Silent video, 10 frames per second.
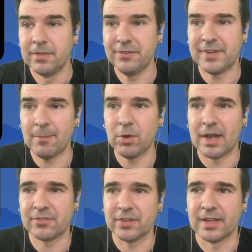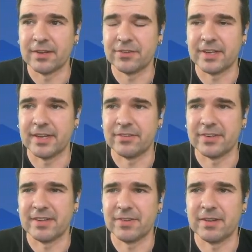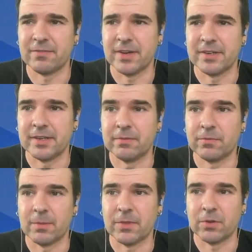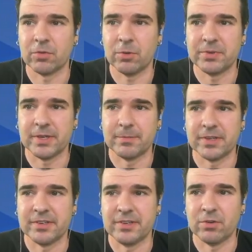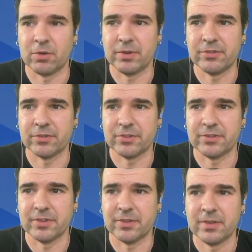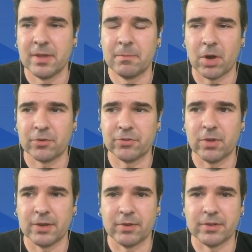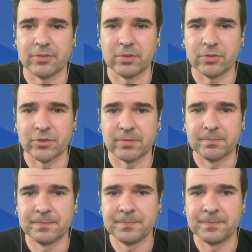This demo actually led us to getting significant funding from the Chrome team to continue our research into the partial hydrated solution.